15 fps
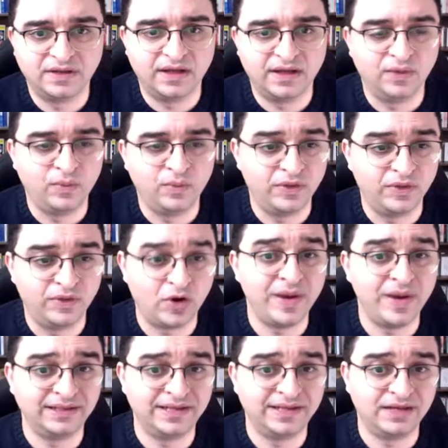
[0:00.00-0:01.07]
uh, with the
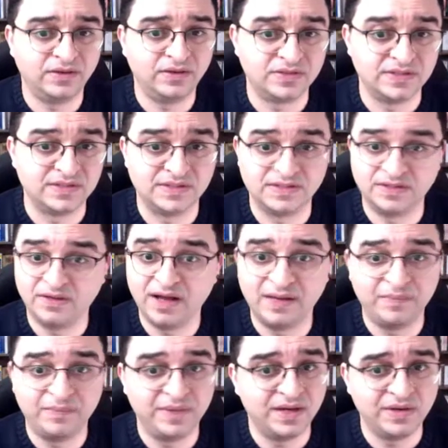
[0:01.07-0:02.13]
correct diagnosis not
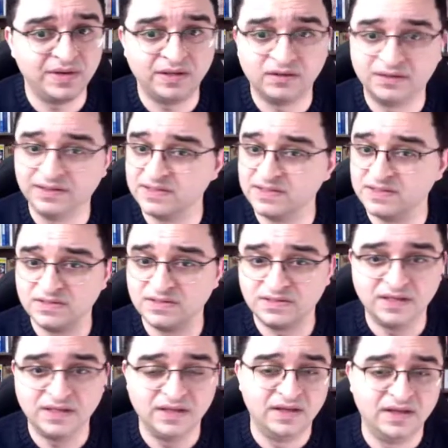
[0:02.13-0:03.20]
appearing on lists